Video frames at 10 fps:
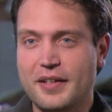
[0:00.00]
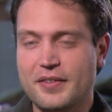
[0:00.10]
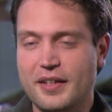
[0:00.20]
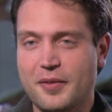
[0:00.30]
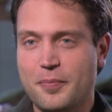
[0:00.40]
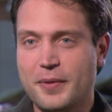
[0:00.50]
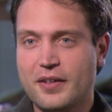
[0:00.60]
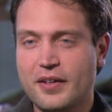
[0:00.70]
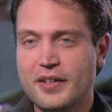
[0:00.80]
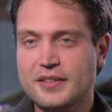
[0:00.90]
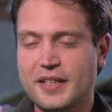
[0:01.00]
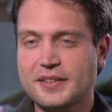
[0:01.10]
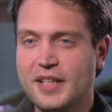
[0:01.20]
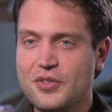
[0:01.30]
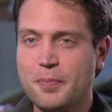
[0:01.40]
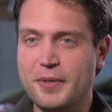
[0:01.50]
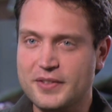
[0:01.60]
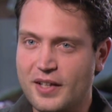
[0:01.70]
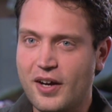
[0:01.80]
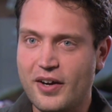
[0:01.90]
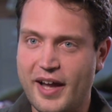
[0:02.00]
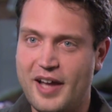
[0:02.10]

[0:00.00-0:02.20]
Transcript: I think, because it's such a bizarre